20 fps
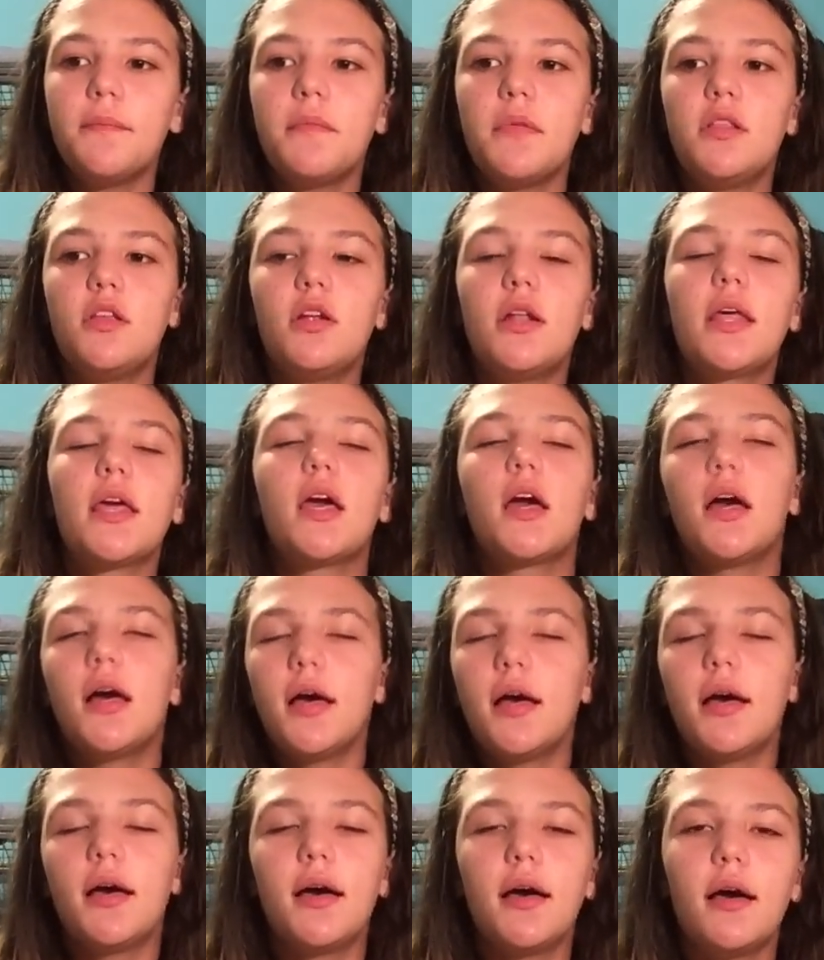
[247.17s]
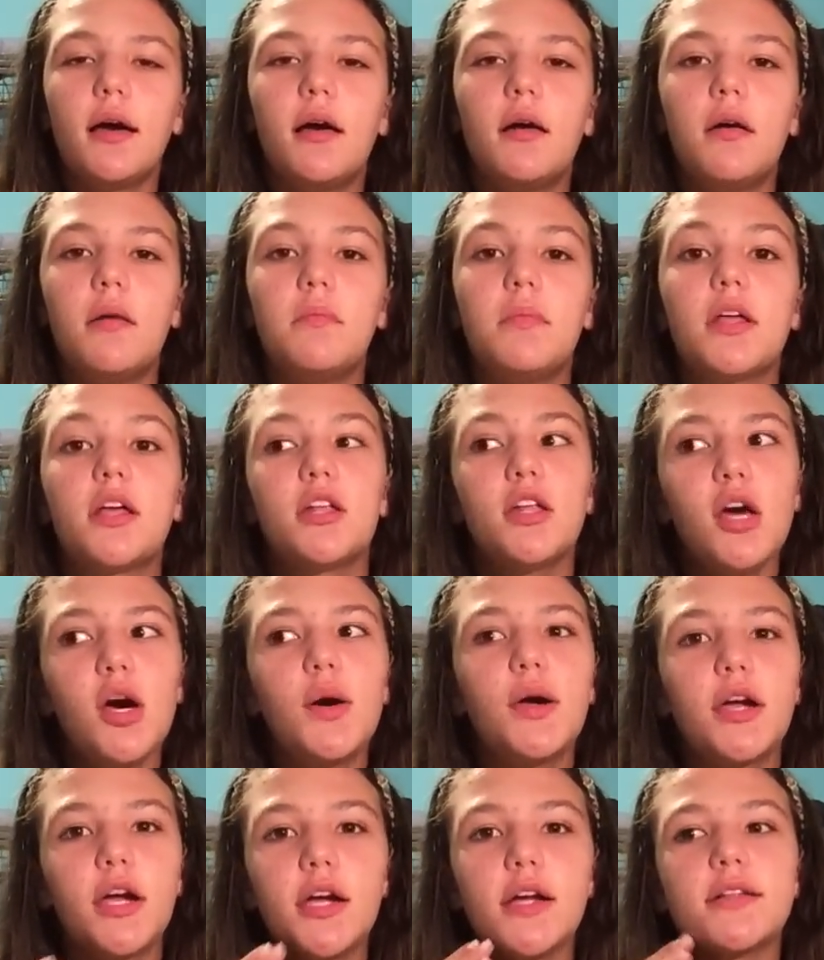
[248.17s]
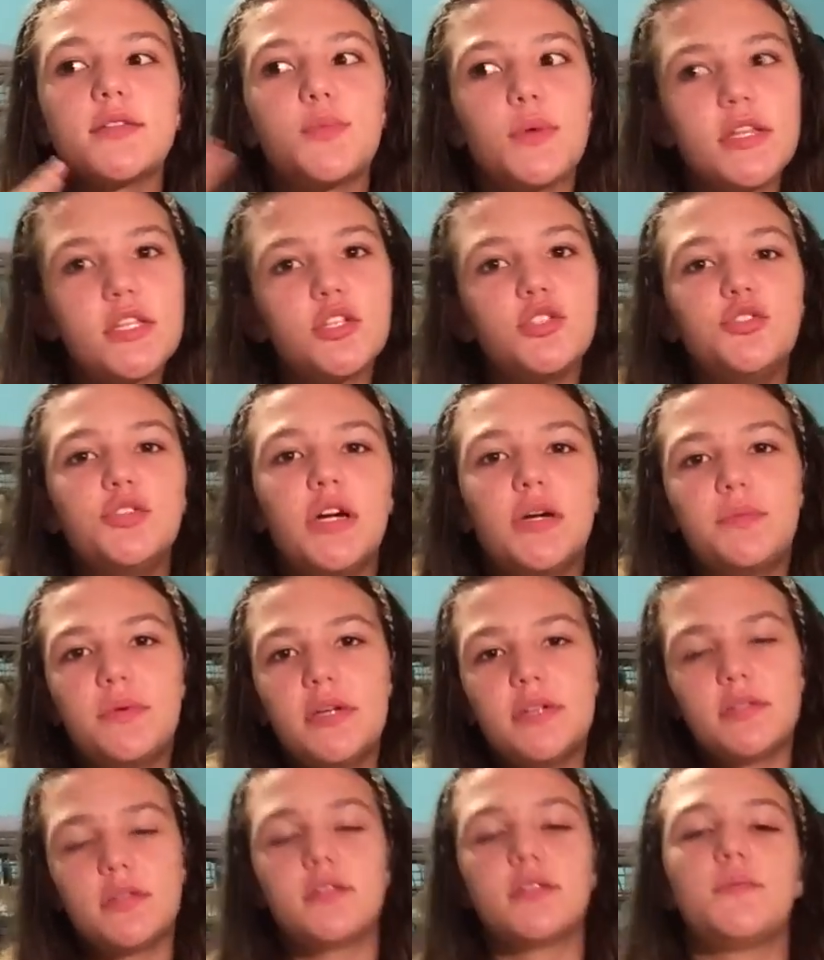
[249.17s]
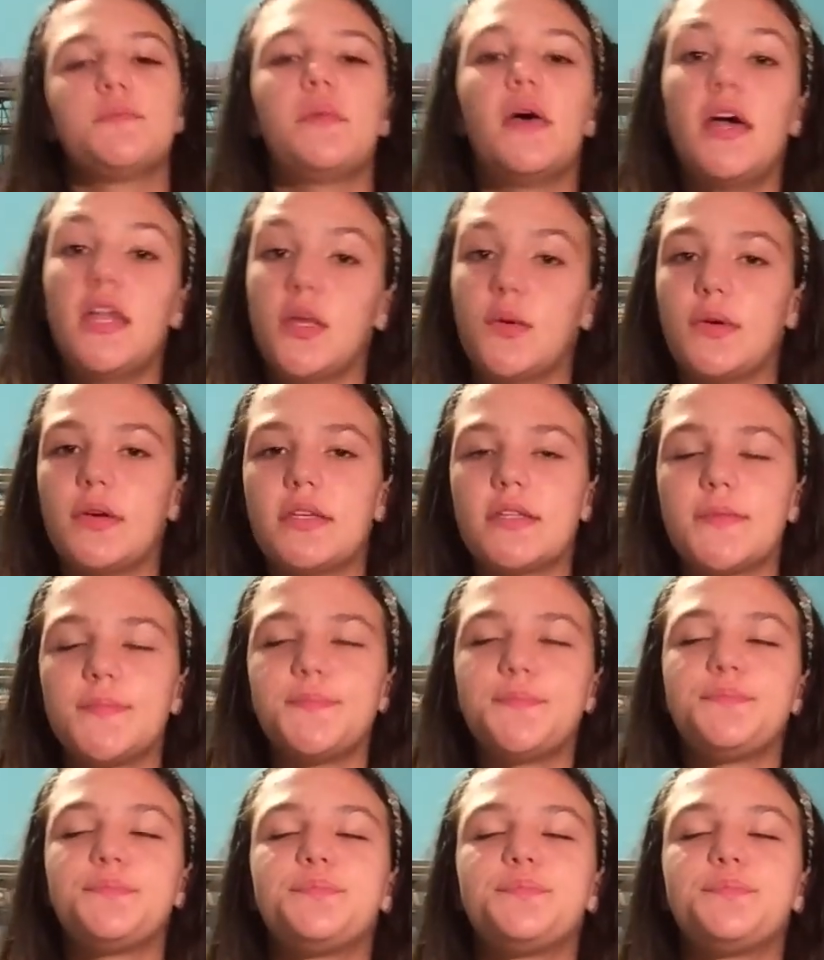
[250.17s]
And they're like, ha, ha, ha. I'm like, no, it hurts. Wait till you get braces. Anyways.